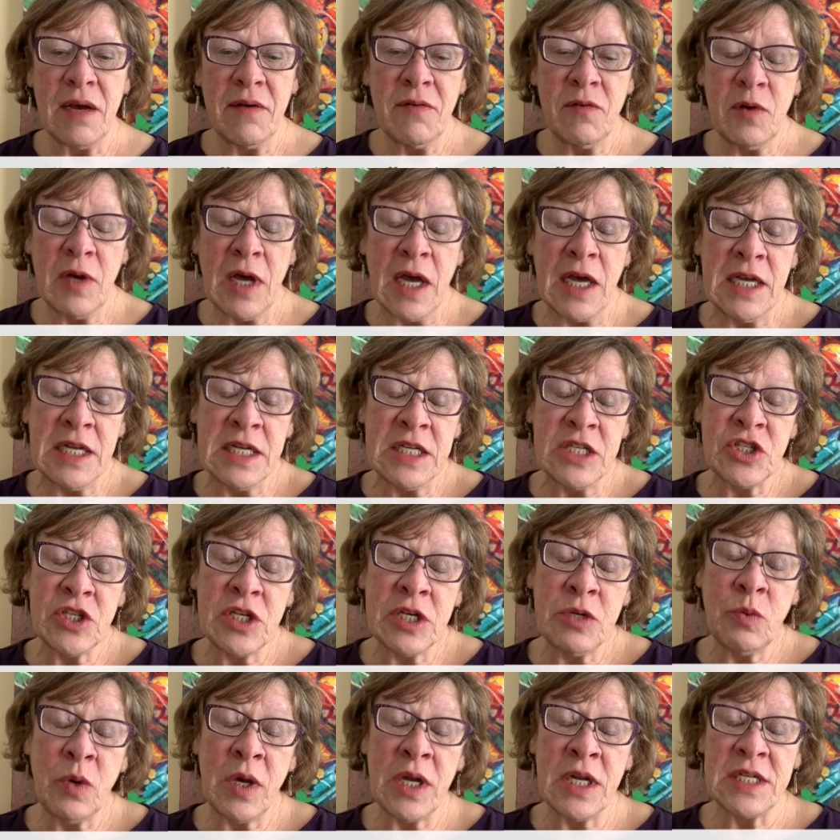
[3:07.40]
I initially
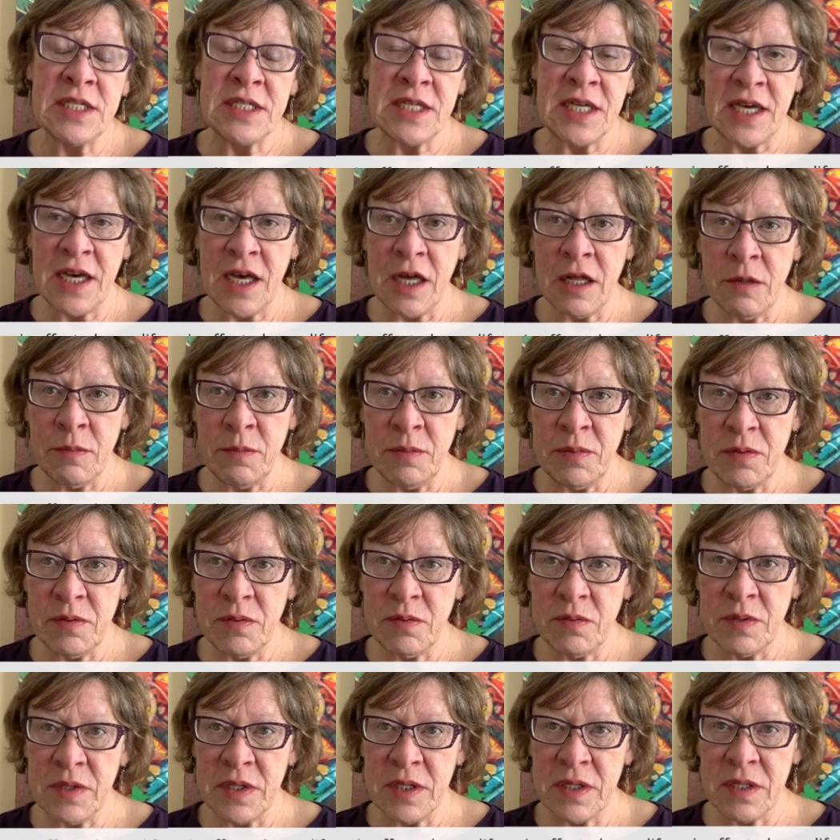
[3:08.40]
wanted to help
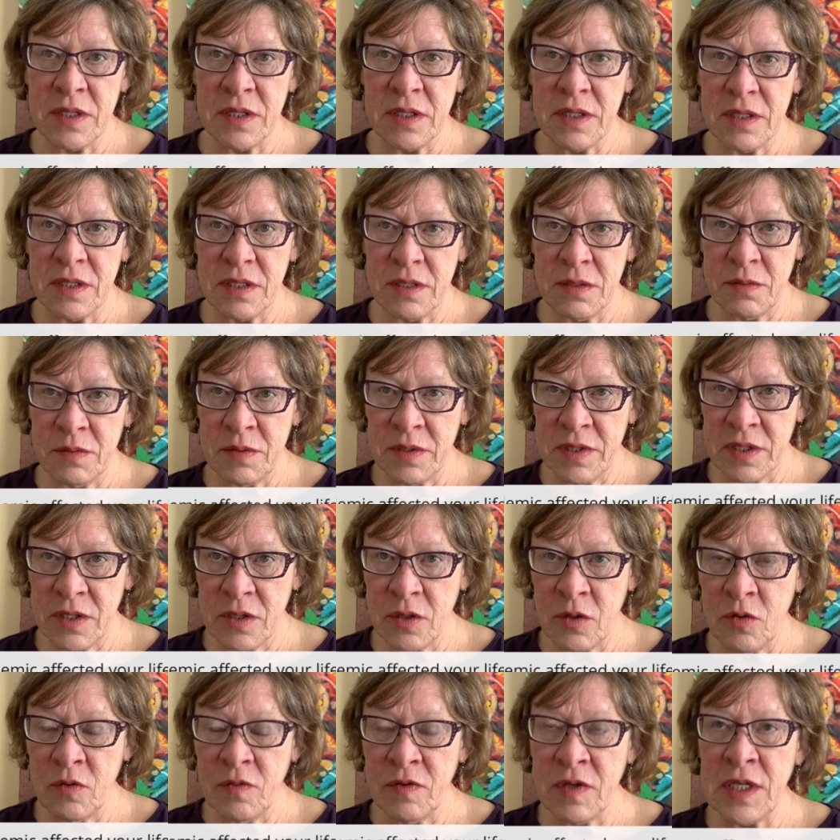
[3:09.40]
with
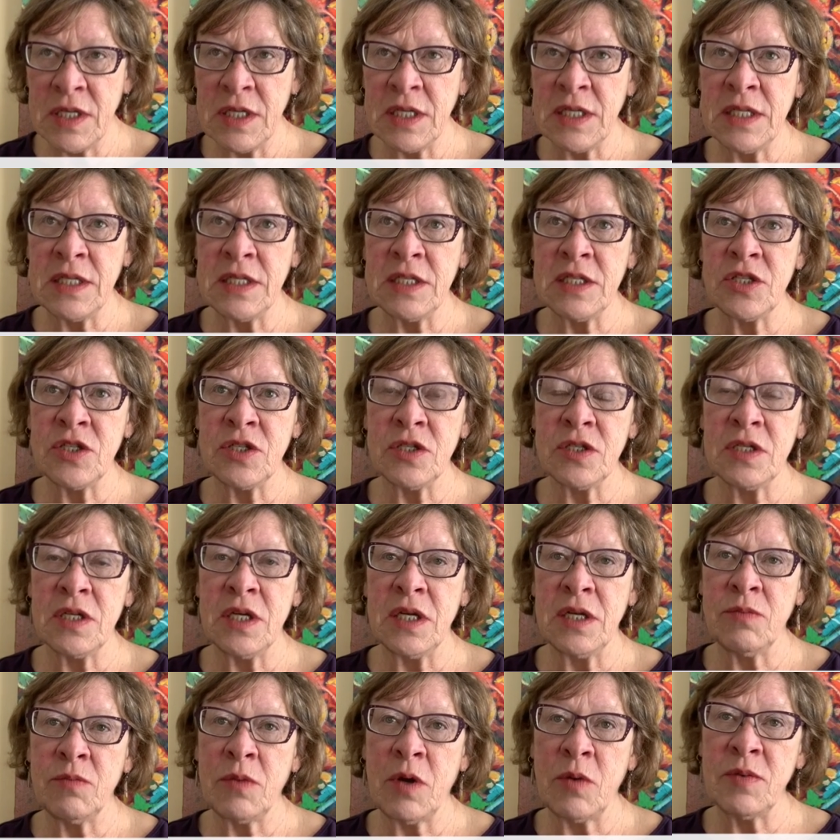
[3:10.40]
COVID
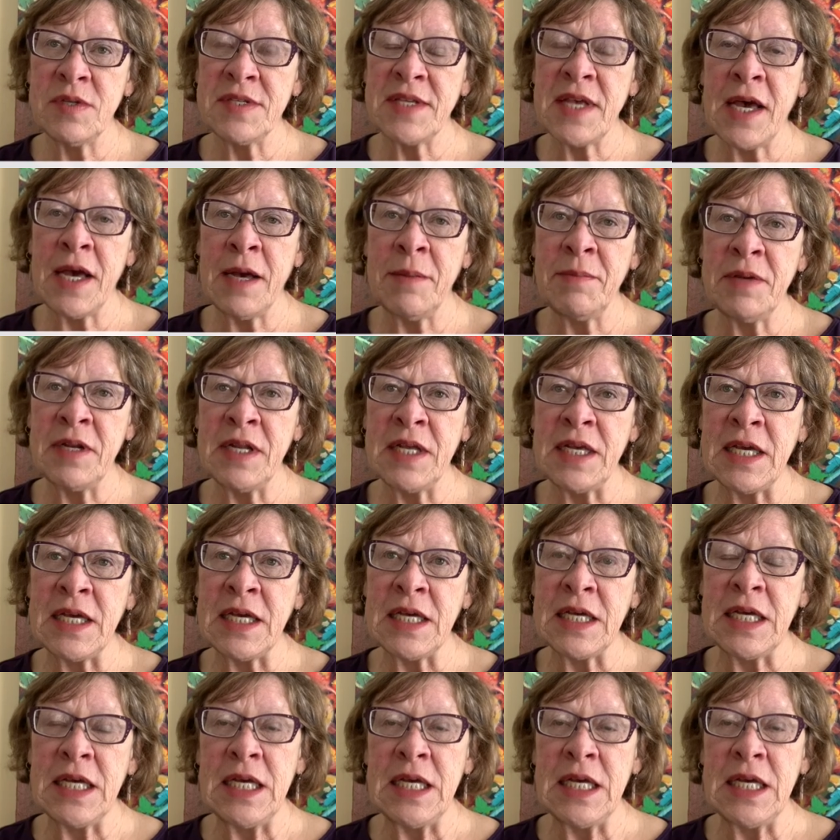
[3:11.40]
and what was happening,